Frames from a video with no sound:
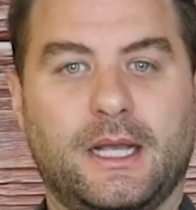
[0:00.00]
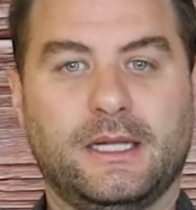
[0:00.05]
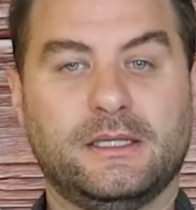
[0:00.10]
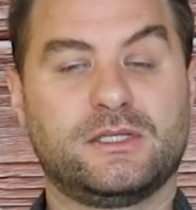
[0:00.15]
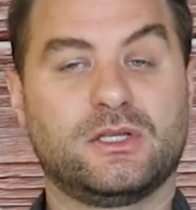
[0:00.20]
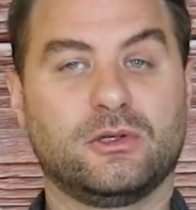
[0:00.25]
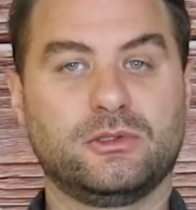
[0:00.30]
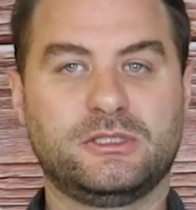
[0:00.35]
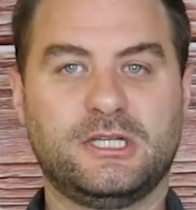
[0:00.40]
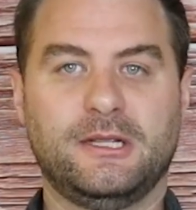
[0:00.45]

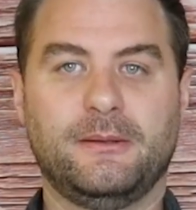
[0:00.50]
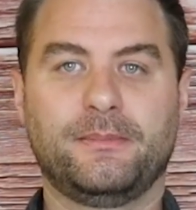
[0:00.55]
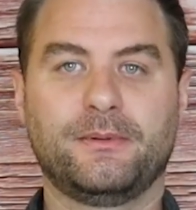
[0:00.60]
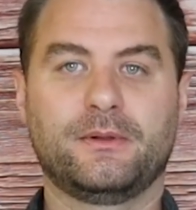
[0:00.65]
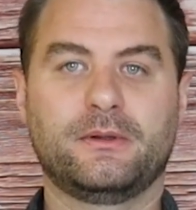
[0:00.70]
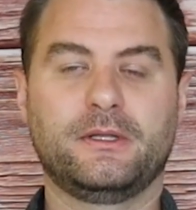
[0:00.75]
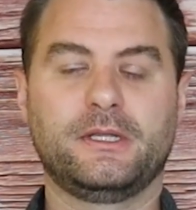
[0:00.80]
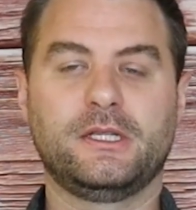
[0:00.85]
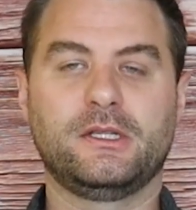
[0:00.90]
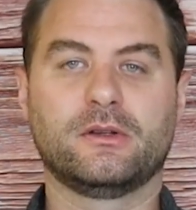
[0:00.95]
And so
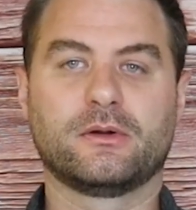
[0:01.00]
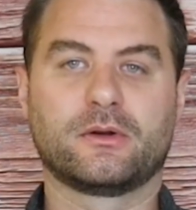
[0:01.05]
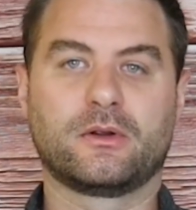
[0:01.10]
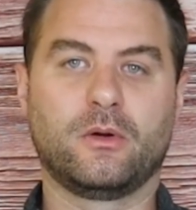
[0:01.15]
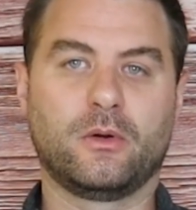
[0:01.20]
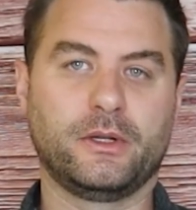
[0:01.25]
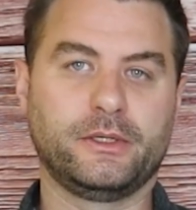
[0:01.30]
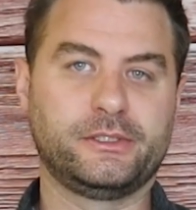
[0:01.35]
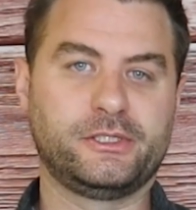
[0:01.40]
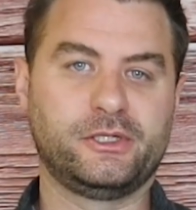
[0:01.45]
typically you're
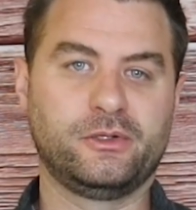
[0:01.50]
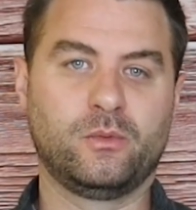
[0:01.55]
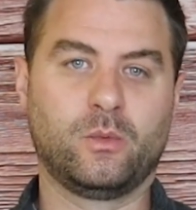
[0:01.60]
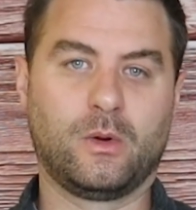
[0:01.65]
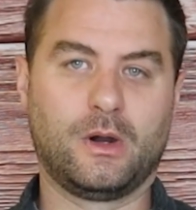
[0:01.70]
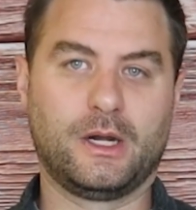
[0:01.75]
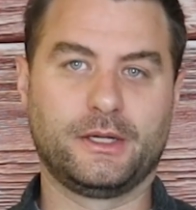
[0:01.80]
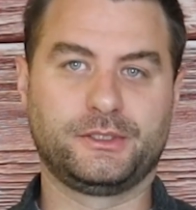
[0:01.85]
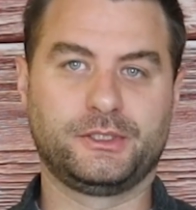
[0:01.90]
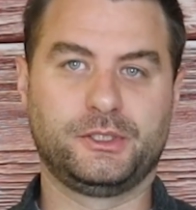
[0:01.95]
going to
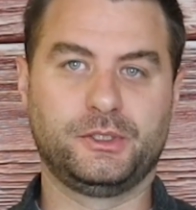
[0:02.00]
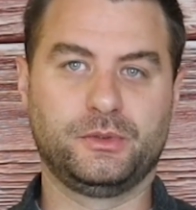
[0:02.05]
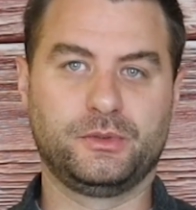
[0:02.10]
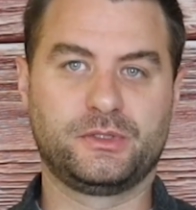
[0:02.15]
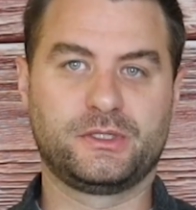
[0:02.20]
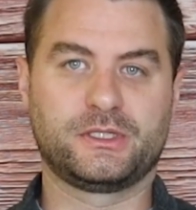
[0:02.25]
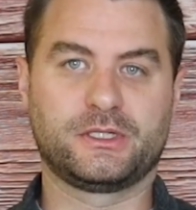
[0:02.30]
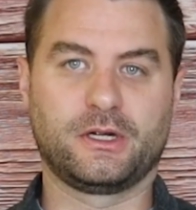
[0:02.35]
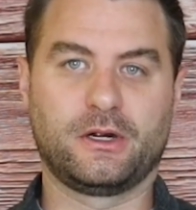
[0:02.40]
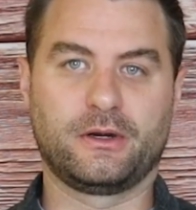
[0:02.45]
want to
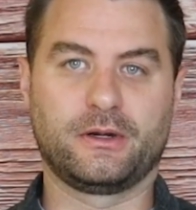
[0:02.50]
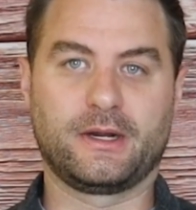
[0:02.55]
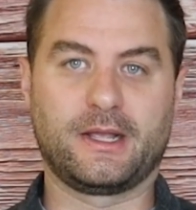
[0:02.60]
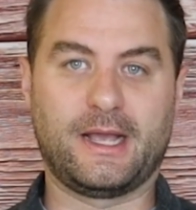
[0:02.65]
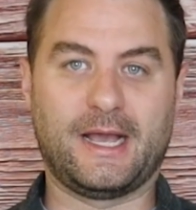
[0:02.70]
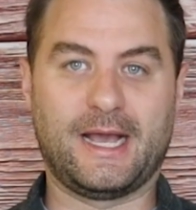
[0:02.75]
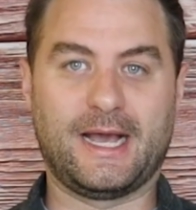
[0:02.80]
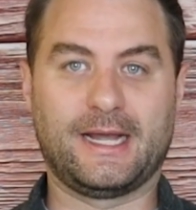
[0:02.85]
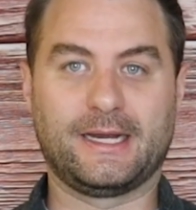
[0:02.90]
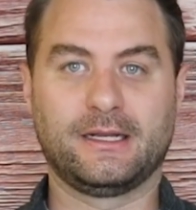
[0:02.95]
start
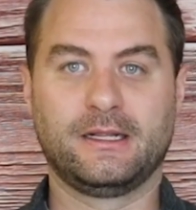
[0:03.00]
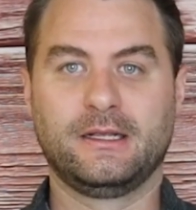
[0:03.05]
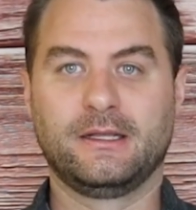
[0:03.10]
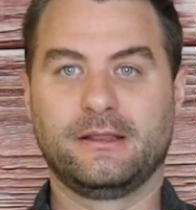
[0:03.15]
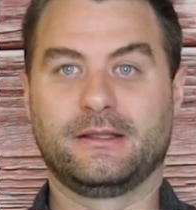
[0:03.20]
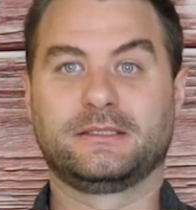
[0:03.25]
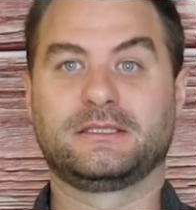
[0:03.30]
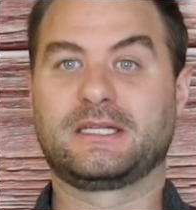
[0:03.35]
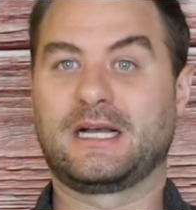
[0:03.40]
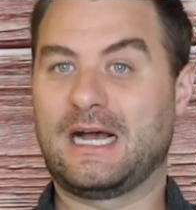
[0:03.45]
at
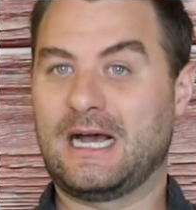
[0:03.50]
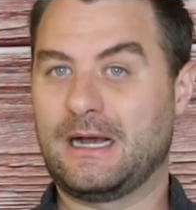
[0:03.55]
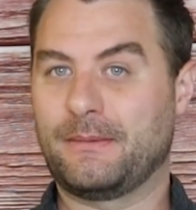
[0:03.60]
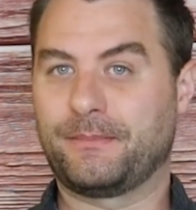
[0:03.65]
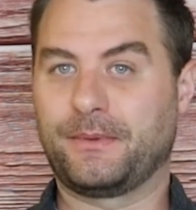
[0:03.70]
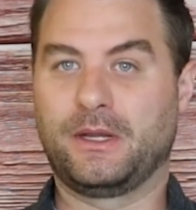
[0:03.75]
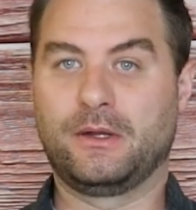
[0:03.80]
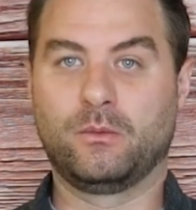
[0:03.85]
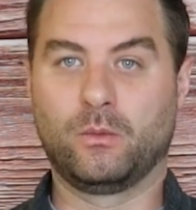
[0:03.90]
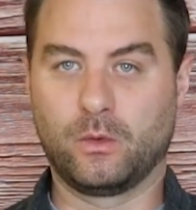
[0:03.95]
the
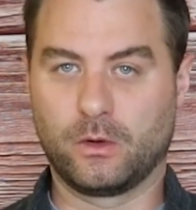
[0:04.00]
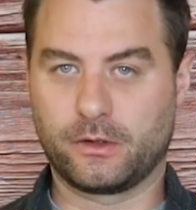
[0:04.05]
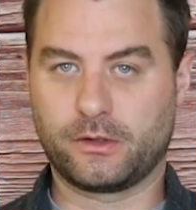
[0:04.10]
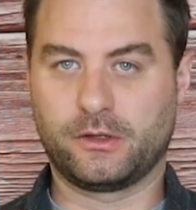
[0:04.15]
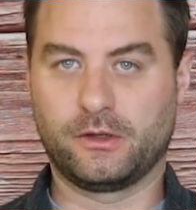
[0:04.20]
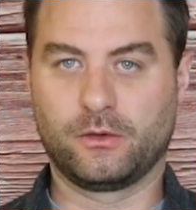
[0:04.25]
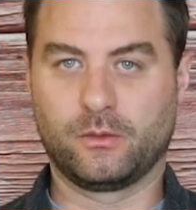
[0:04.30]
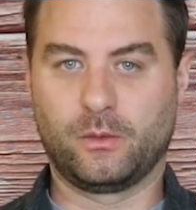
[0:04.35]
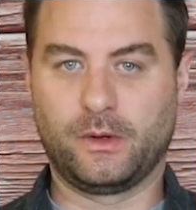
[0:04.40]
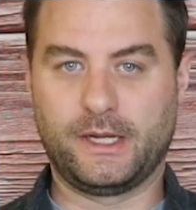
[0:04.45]
top and
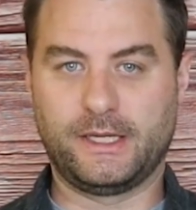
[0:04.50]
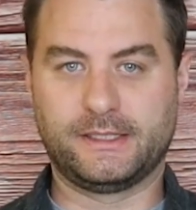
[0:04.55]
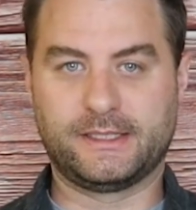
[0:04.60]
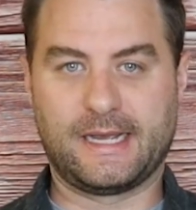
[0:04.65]
work your way